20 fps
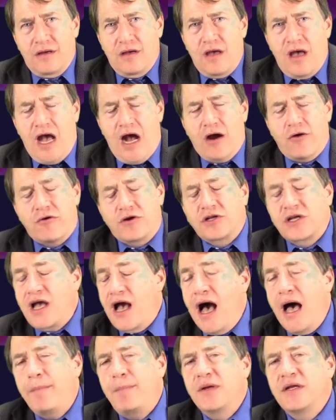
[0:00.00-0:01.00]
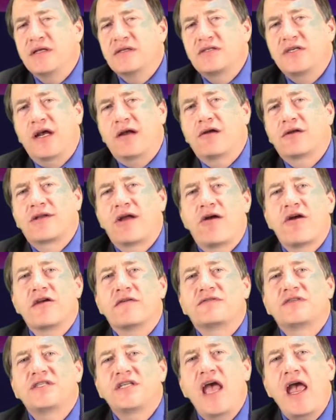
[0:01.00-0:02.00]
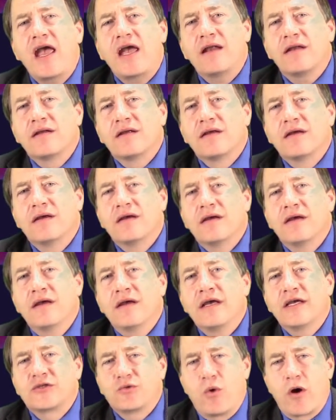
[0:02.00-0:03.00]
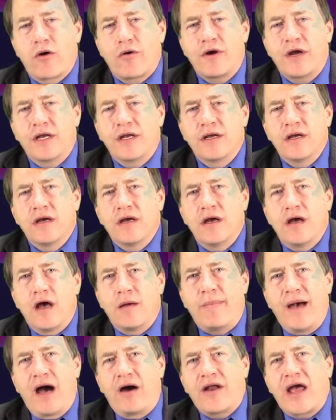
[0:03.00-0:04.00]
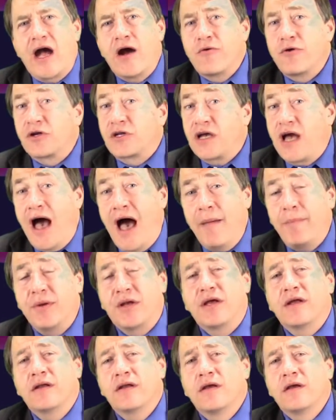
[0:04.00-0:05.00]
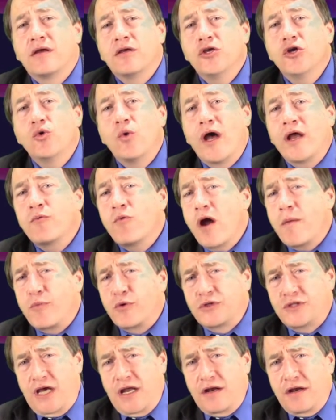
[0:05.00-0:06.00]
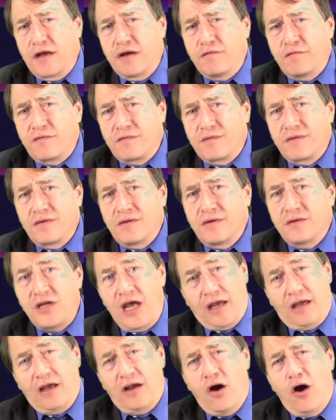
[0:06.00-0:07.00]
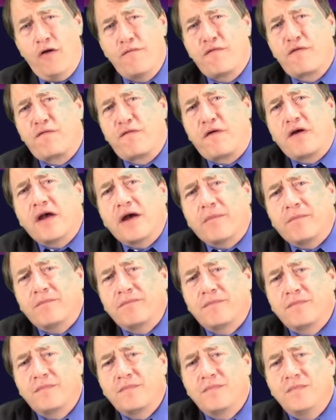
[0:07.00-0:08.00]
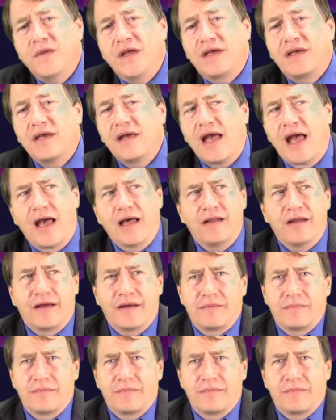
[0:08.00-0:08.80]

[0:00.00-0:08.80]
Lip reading: Our incompetent Secretary of State is worried about our incompetent UN representative taking over for him, Nikki Haley.